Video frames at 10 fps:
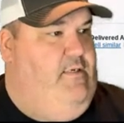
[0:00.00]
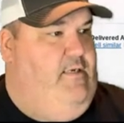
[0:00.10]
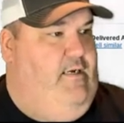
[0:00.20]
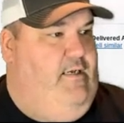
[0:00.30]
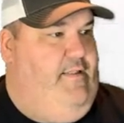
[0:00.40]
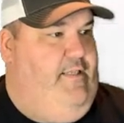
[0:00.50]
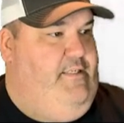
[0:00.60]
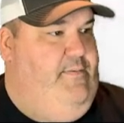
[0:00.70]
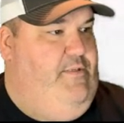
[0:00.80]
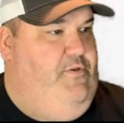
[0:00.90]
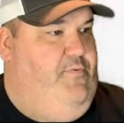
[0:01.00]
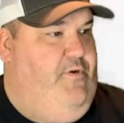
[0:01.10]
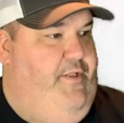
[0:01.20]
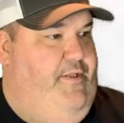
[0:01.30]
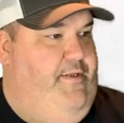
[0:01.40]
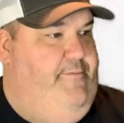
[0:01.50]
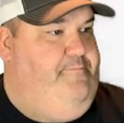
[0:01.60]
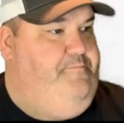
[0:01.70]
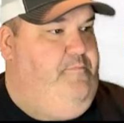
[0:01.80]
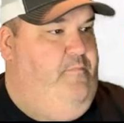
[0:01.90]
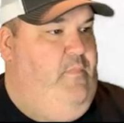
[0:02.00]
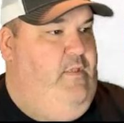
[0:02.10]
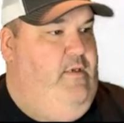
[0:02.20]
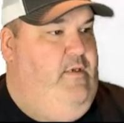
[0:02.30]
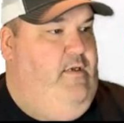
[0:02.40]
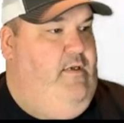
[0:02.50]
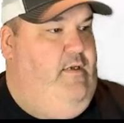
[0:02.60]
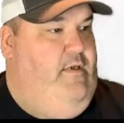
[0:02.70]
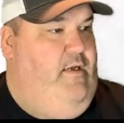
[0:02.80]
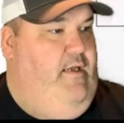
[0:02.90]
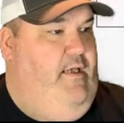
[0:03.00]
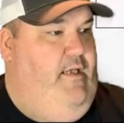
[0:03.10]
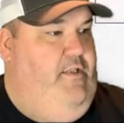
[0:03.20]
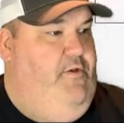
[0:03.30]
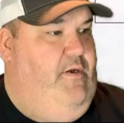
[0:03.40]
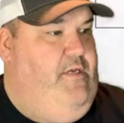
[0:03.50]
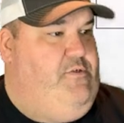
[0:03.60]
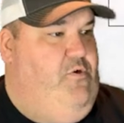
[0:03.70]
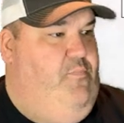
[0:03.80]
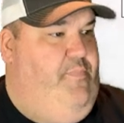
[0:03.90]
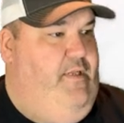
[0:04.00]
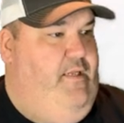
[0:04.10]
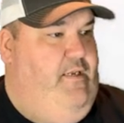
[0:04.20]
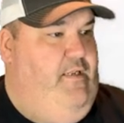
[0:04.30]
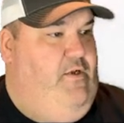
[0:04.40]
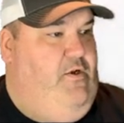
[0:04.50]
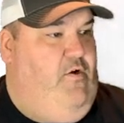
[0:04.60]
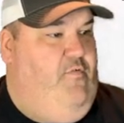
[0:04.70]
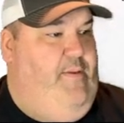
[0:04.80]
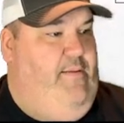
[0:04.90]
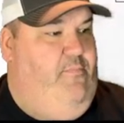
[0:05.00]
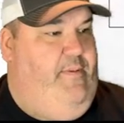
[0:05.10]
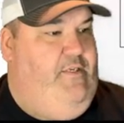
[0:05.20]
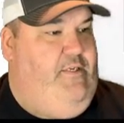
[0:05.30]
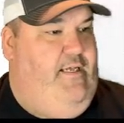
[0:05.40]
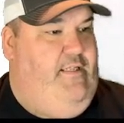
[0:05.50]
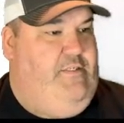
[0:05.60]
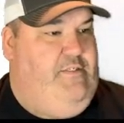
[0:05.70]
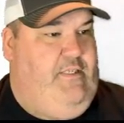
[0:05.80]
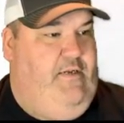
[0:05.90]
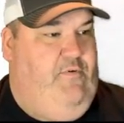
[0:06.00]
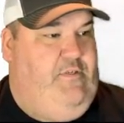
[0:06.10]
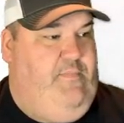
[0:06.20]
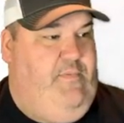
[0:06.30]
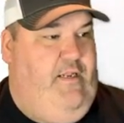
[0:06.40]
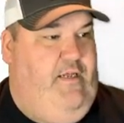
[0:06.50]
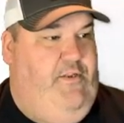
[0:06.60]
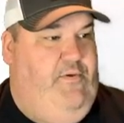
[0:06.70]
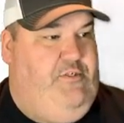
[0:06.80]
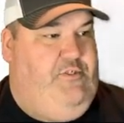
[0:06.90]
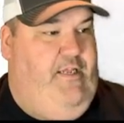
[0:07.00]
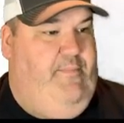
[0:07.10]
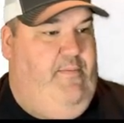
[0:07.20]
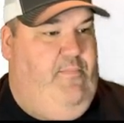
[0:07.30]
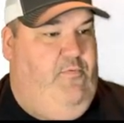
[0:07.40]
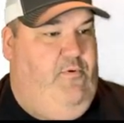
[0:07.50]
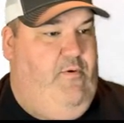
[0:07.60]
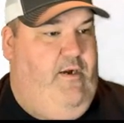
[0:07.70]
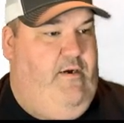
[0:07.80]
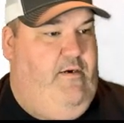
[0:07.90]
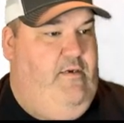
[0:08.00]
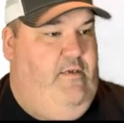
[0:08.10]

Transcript: Uh, they seem to do pretty good a U.S. Open golf Pebble Beach hat. This is like what somebody, a USGA member would wear.